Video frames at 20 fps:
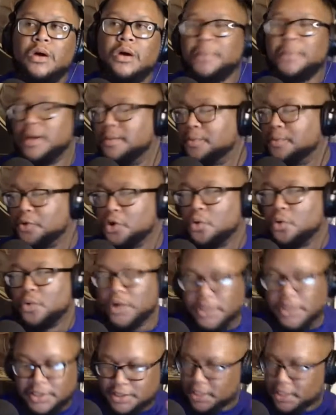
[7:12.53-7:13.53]
People don't
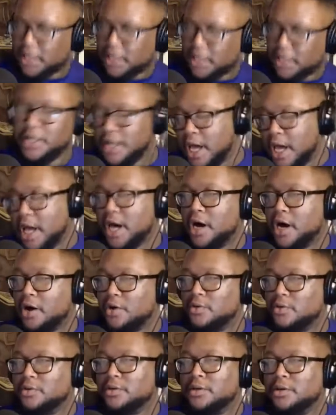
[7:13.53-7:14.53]
want to say it
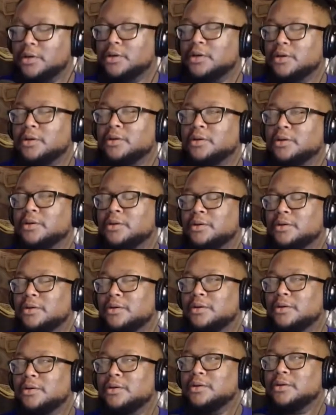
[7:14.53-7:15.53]
now,
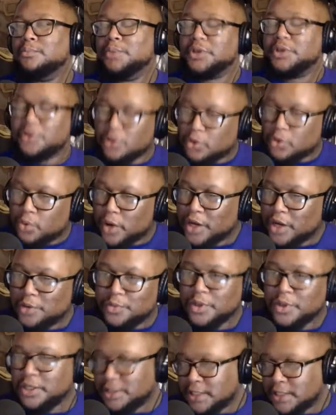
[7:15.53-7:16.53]
but the great
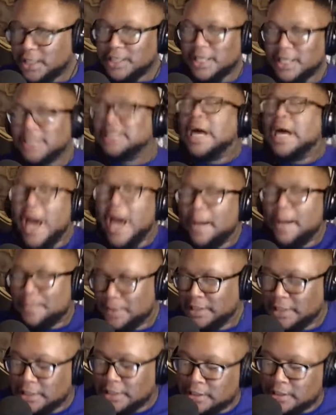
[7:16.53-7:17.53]
reset is
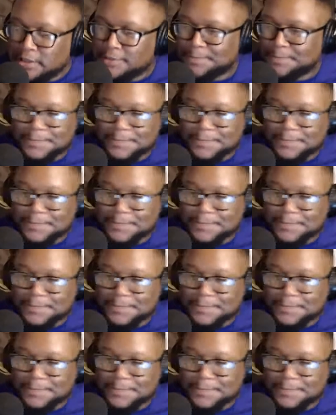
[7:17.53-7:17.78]
happening.